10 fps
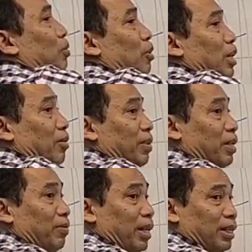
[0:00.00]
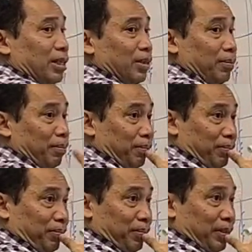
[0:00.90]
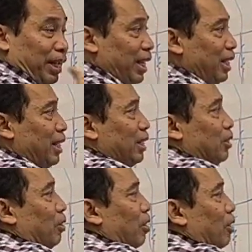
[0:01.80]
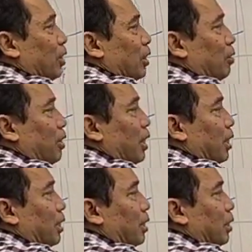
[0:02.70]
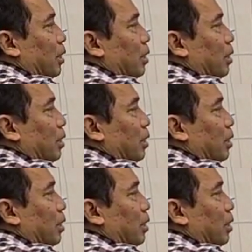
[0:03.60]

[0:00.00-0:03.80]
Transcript: if you don't have enough calcium. So osteoclast